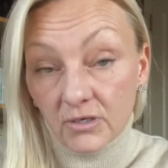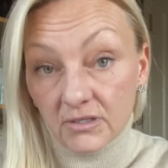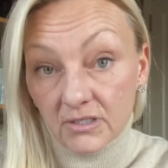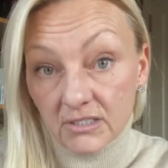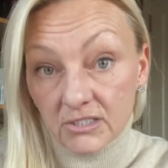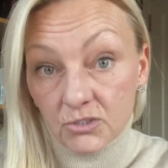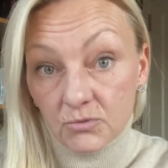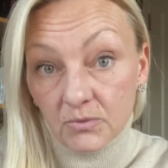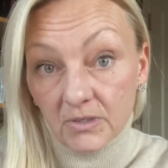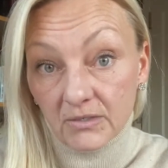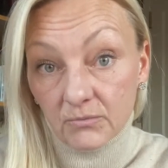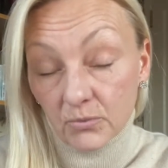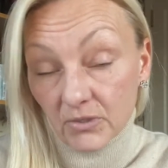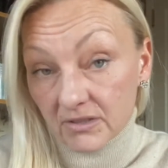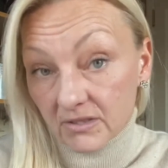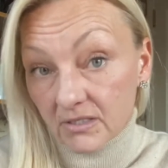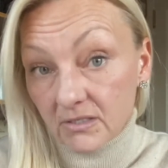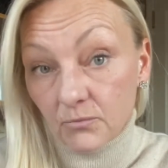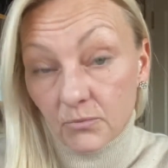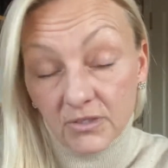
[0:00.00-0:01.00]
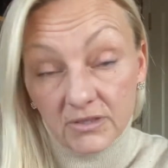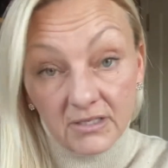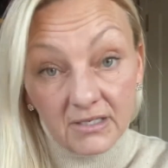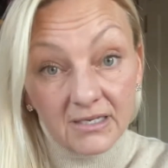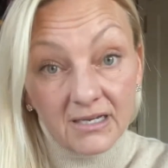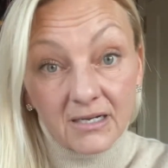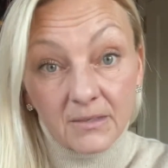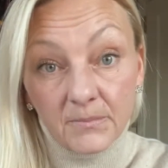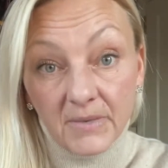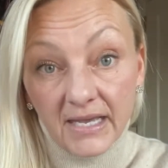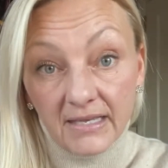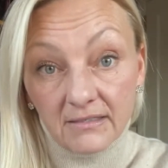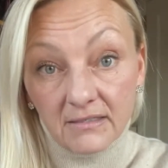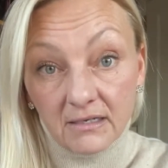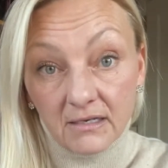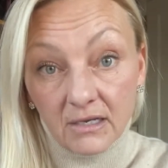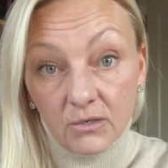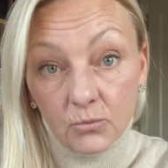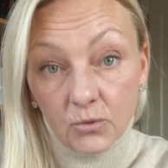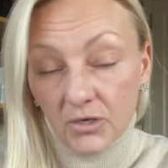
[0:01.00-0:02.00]
this one with the young man that
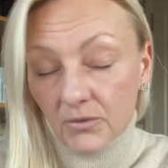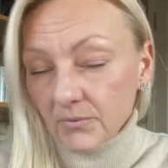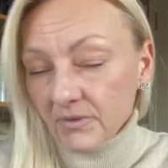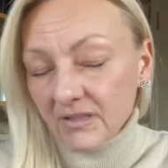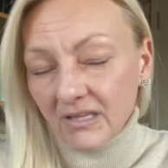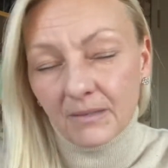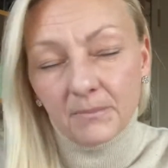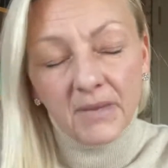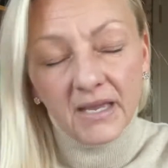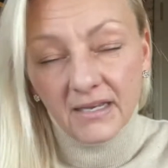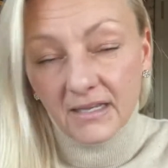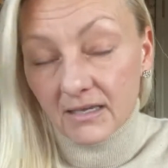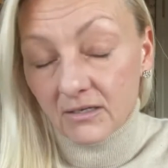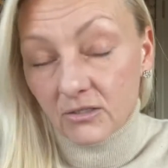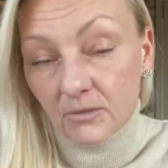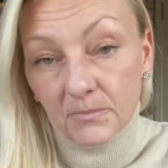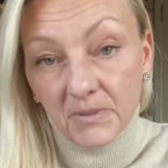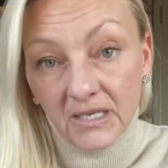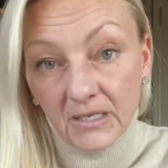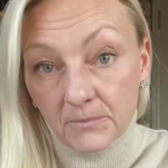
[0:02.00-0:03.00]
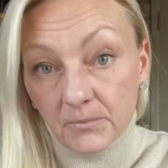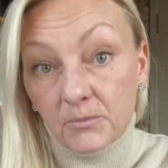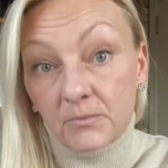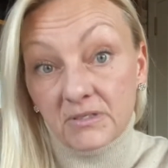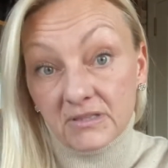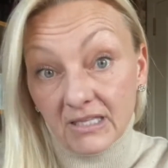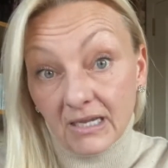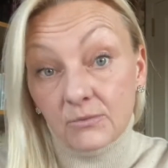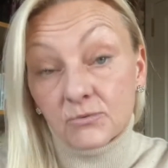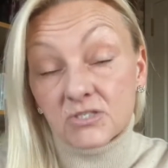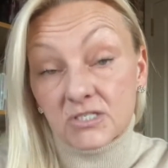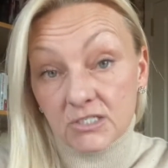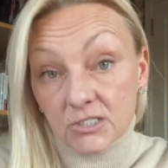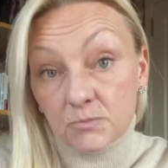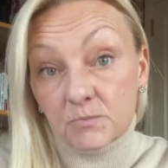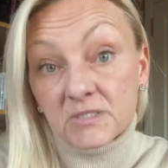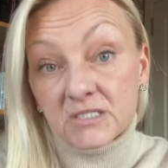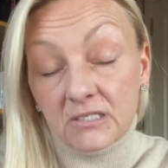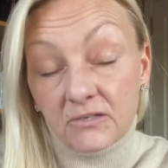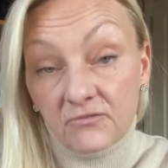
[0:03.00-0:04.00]
I work with and many other people, but that was a
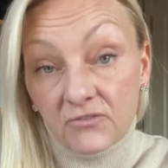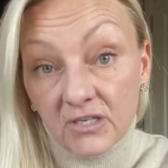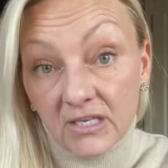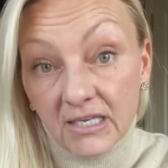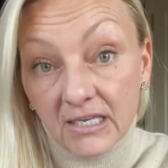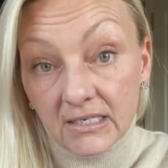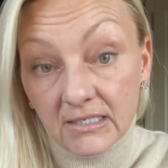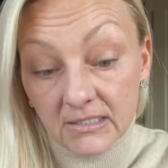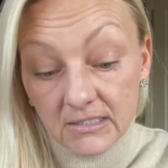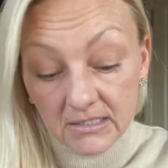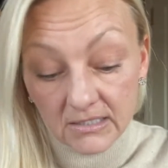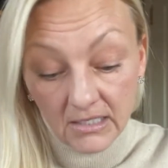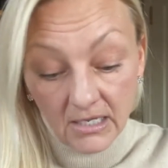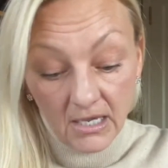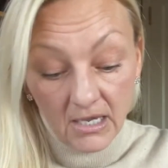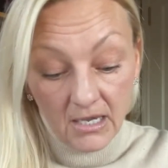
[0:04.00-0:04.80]
specific case.